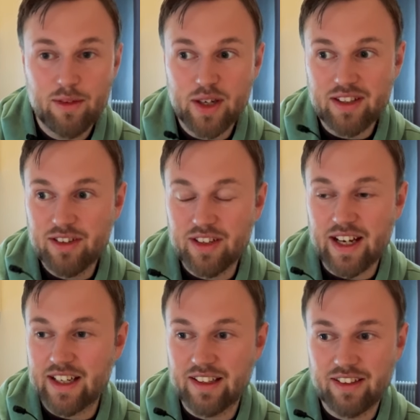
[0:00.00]
What could
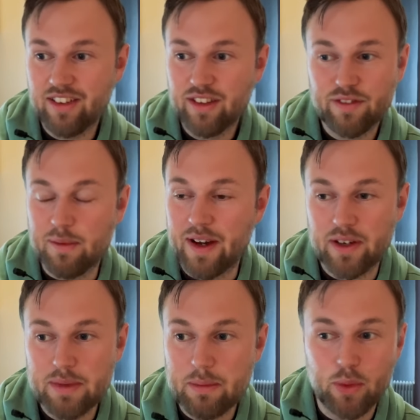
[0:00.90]
I learn from
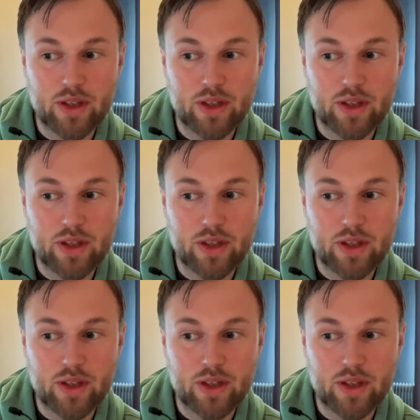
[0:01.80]
other people?